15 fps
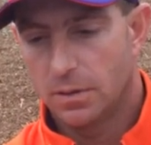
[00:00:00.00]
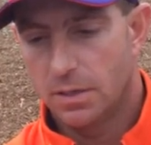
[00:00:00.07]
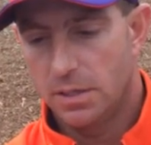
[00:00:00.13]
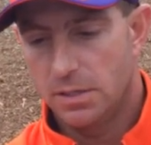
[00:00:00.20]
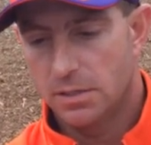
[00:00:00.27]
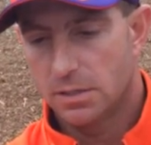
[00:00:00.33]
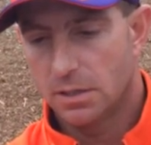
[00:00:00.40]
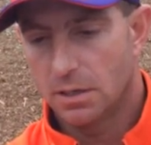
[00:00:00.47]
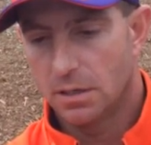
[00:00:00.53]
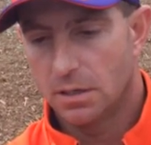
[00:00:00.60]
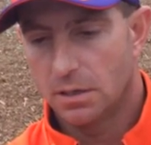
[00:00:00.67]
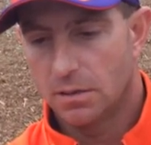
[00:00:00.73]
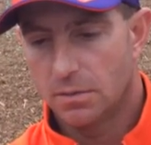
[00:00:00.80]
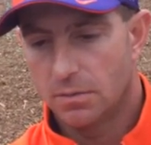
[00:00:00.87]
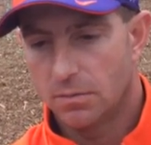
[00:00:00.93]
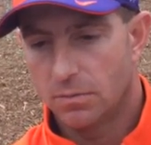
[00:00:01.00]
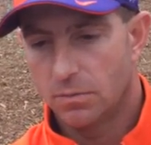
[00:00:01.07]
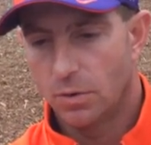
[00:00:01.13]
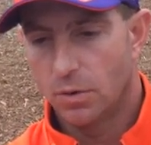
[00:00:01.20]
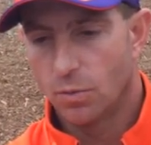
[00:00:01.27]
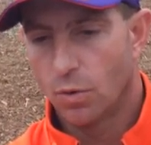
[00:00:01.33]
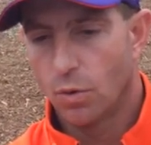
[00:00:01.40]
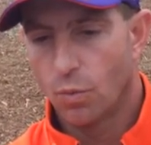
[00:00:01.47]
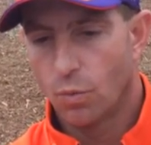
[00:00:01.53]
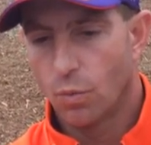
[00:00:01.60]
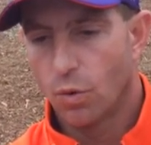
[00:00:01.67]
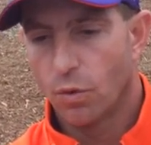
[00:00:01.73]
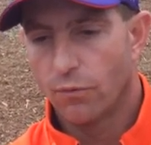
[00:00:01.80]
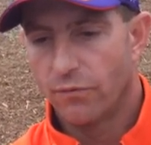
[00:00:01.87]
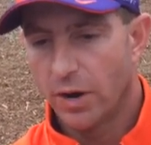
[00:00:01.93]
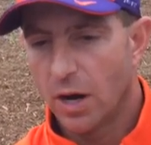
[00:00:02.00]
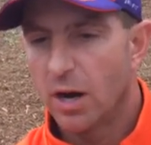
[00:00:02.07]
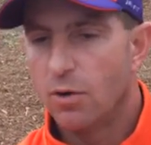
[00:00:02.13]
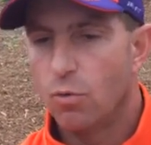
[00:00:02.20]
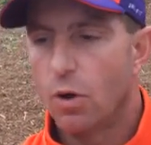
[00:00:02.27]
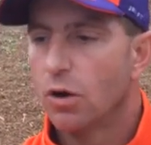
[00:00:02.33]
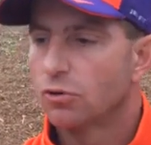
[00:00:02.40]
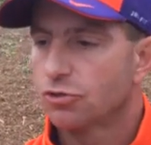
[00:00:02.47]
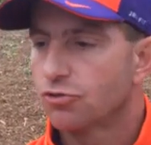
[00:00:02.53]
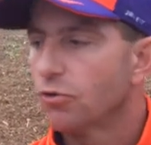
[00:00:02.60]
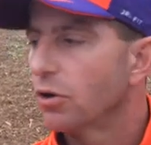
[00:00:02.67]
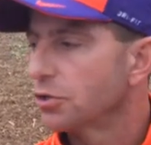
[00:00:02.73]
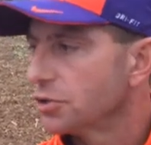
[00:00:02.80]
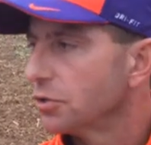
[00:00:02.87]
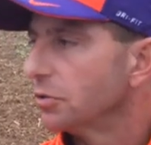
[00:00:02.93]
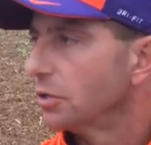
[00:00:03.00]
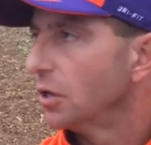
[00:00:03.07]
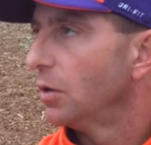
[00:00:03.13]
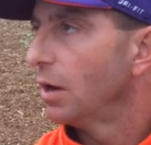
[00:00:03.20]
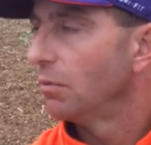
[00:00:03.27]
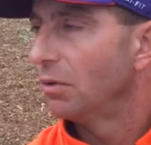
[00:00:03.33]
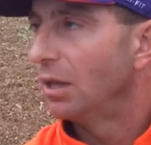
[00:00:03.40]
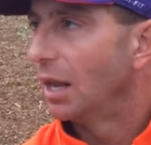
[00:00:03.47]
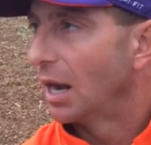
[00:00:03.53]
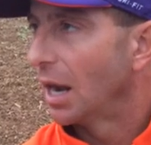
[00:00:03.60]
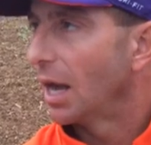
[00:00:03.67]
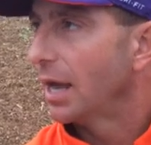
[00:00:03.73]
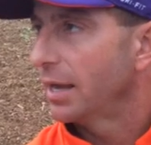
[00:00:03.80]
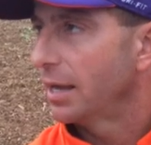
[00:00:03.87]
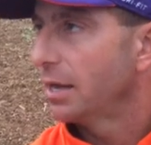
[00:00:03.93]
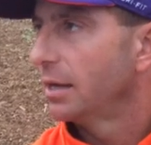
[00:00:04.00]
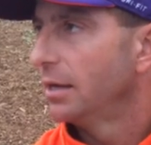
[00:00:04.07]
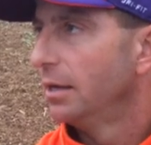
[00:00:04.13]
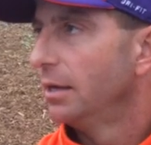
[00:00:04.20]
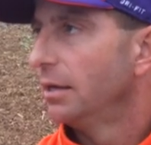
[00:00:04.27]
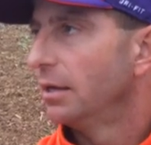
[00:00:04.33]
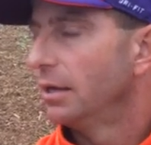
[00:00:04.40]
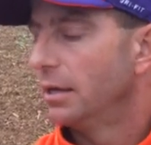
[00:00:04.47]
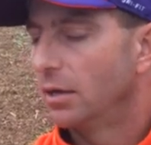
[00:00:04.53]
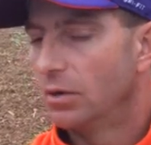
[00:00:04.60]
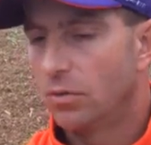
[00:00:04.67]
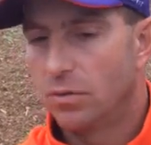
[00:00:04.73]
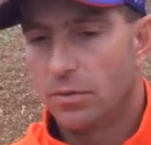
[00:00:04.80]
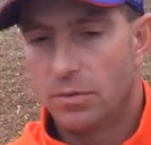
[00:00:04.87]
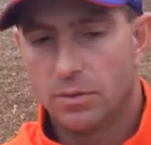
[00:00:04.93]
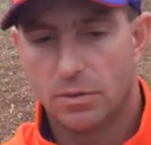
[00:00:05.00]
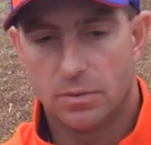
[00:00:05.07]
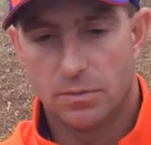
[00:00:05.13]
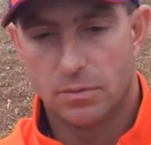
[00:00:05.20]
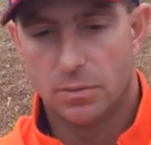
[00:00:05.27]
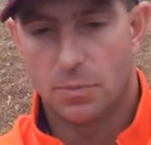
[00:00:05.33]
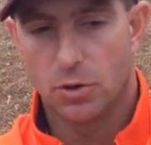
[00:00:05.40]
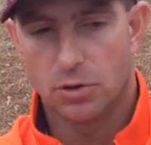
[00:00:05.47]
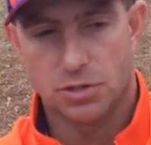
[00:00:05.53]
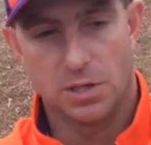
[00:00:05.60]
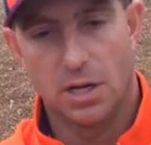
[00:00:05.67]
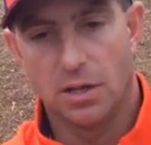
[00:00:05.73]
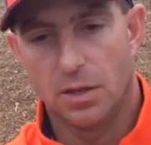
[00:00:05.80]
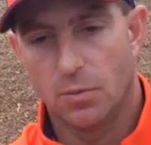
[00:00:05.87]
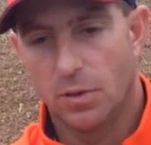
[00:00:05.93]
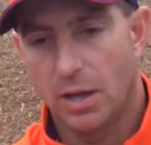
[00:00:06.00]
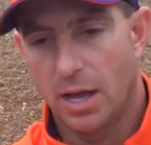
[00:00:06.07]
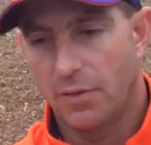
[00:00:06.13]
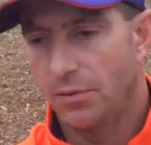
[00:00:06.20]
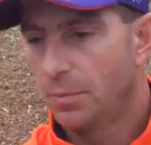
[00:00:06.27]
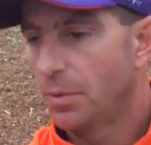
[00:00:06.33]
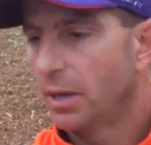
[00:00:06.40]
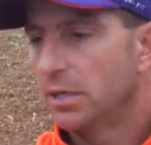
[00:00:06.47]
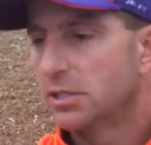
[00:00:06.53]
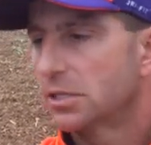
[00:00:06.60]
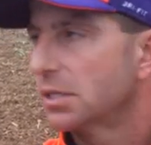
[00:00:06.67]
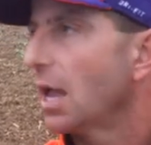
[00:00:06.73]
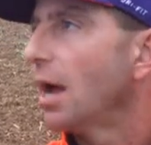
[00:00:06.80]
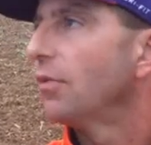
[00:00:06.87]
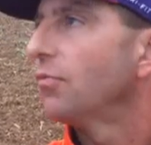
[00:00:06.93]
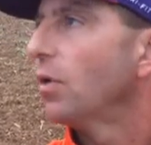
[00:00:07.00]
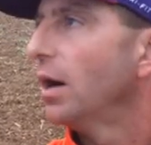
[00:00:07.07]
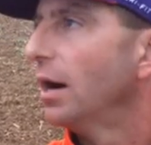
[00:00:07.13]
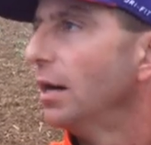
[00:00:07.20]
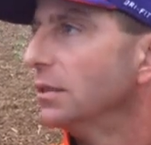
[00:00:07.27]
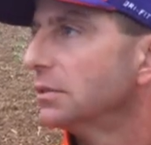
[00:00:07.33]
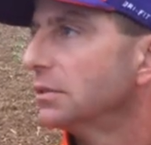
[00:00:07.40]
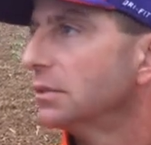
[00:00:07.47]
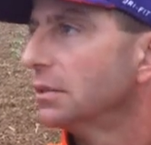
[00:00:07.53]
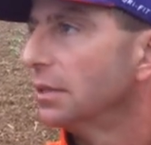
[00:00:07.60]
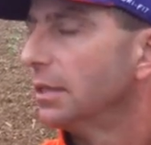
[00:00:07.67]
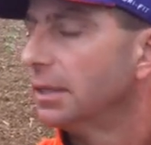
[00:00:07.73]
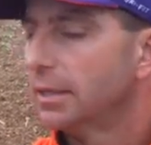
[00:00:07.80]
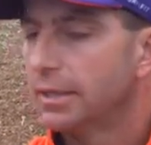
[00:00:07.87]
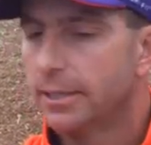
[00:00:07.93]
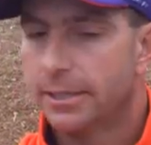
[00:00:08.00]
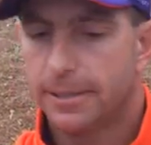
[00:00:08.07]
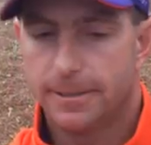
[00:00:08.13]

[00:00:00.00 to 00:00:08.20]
He's we're very well structured though. I really like you know, the personnel that we have in place staff-wise. And,